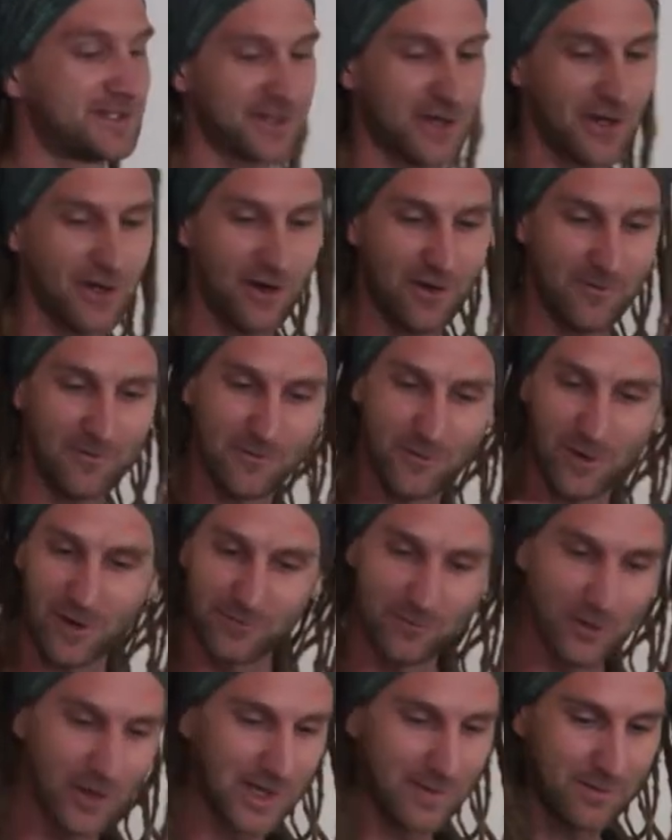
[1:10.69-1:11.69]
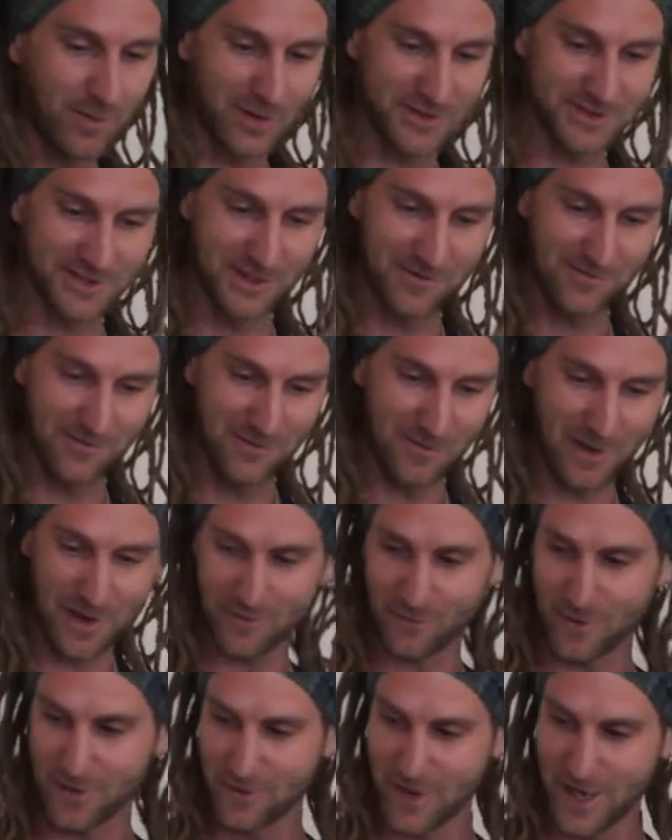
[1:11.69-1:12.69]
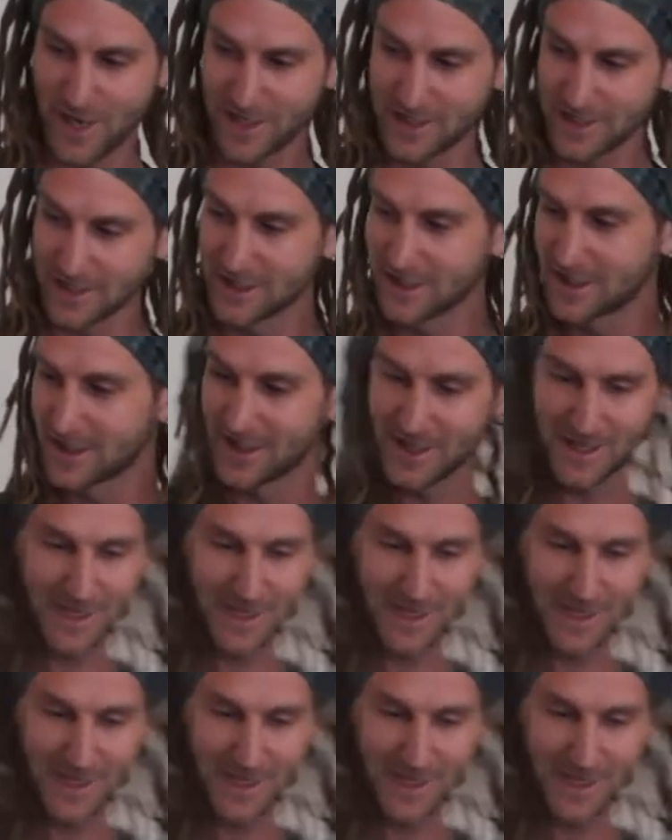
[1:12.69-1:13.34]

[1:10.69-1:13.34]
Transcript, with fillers: So I'm, I'm really positive about where we're heading.